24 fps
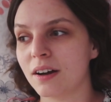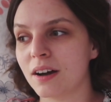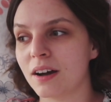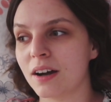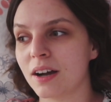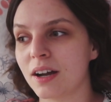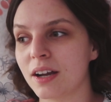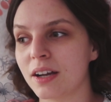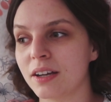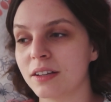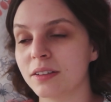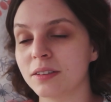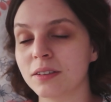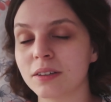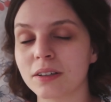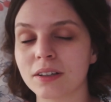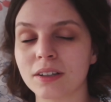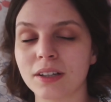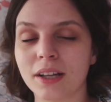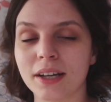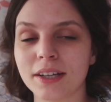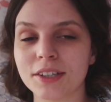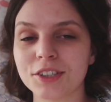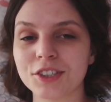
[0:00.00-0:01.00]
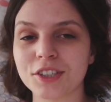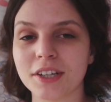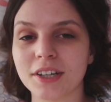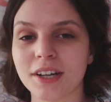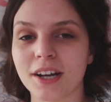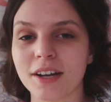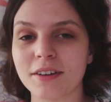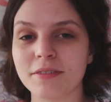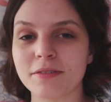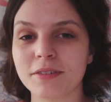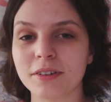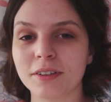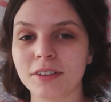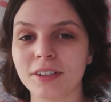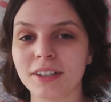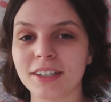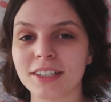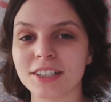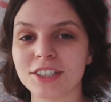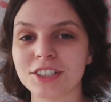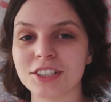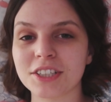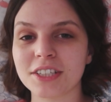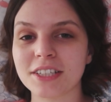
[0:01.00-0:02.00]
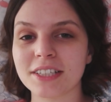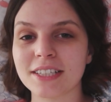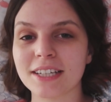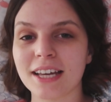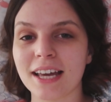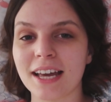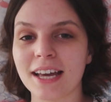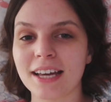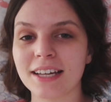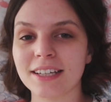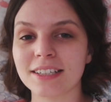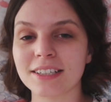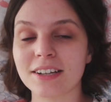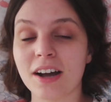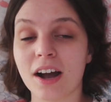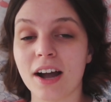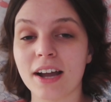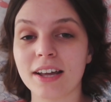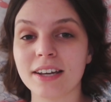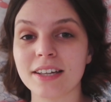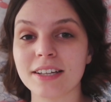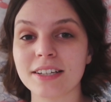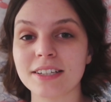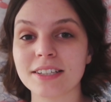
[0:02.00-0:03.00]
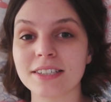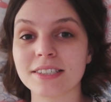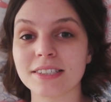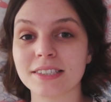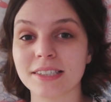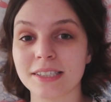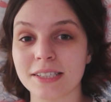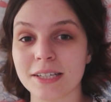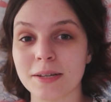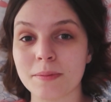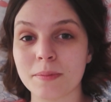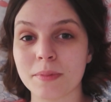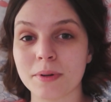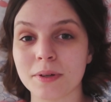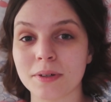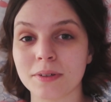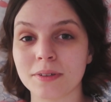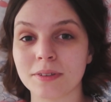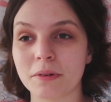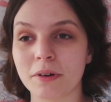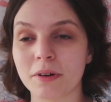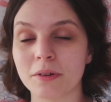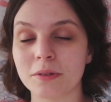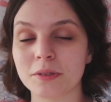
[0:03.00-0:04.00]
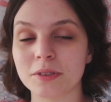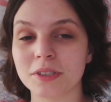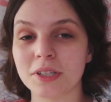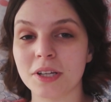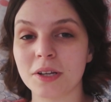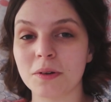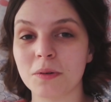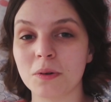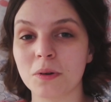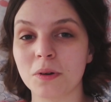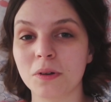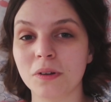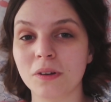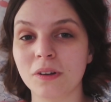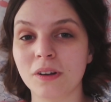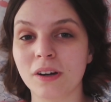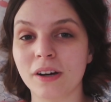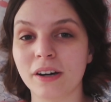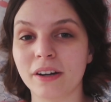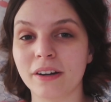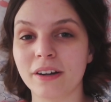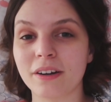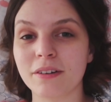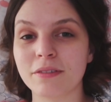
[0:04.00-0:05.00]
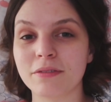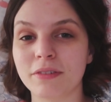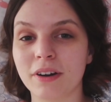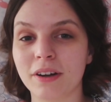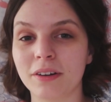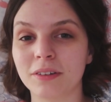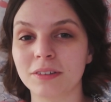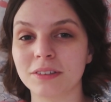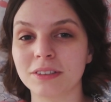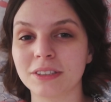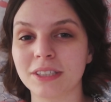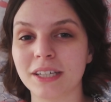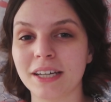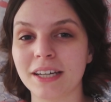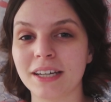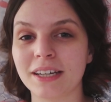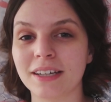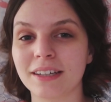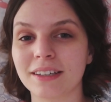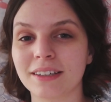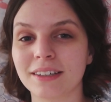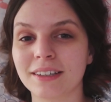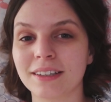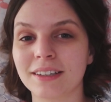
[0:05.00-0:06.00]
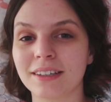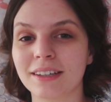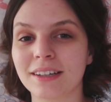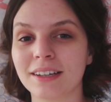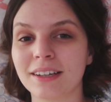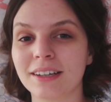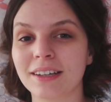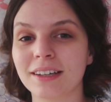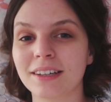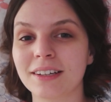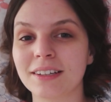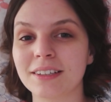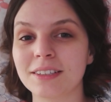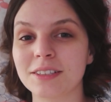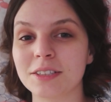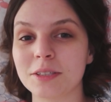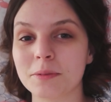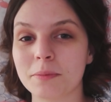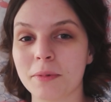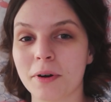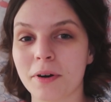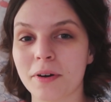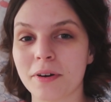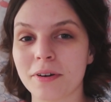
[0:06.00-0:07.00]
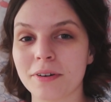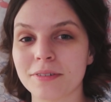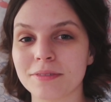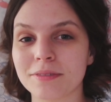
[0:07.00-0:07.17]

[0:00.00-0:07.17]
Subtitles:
I look like shit, I feel like shit, and I need to sleep. So I will see you all on our final day tomorrow.